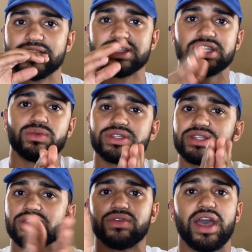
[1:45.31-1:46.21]
And see, we
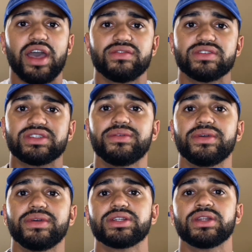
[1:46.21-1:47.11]
still have this
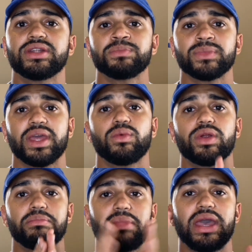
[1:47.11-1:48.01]
division, and
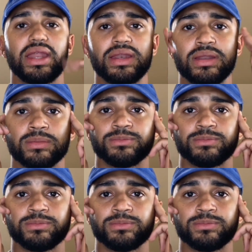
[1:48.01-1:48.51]
where men,